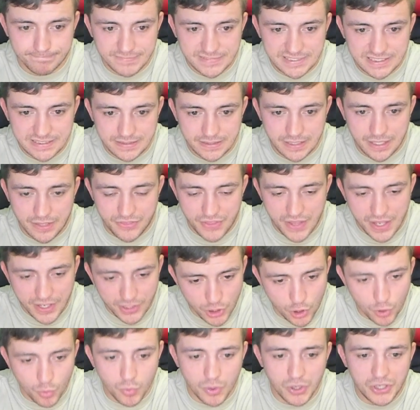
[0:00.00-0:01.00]

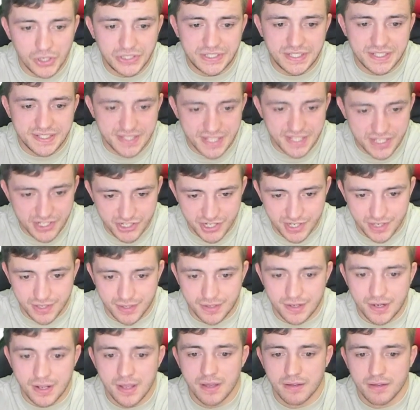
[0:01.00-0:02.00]
Nathaniel Wood decision,
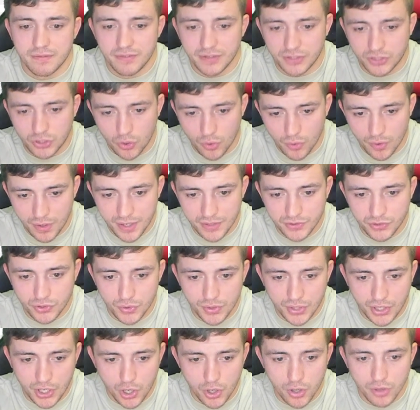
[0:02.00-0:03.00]
Victoria
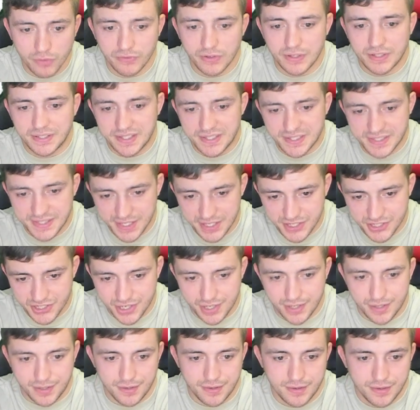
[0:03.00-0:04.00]
Dudikova
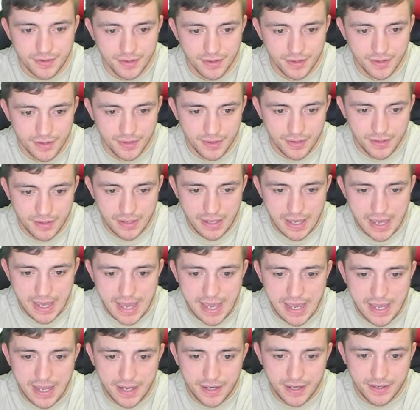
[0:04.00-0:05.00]
decision,
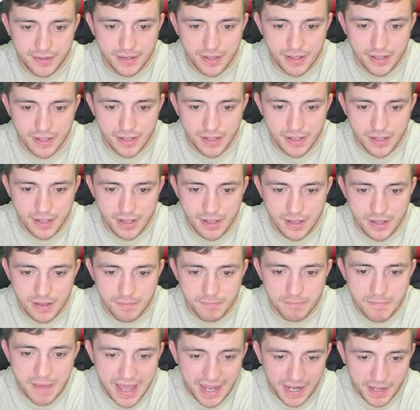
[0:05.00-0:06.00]
and
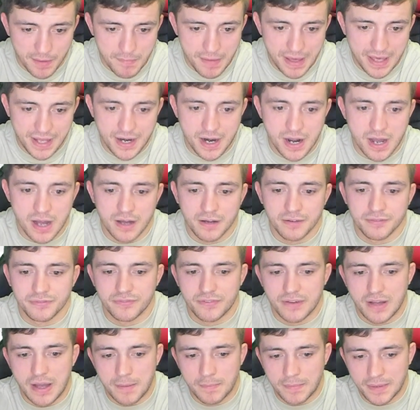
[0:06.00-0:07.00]
Magomedov,
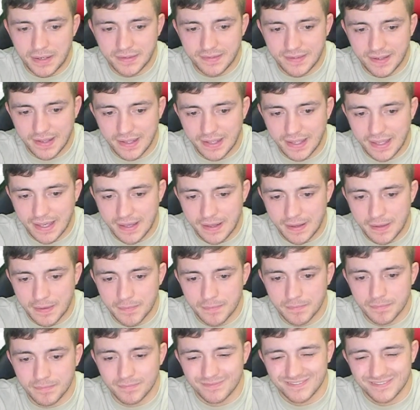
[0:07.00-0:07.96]
I'm going to take him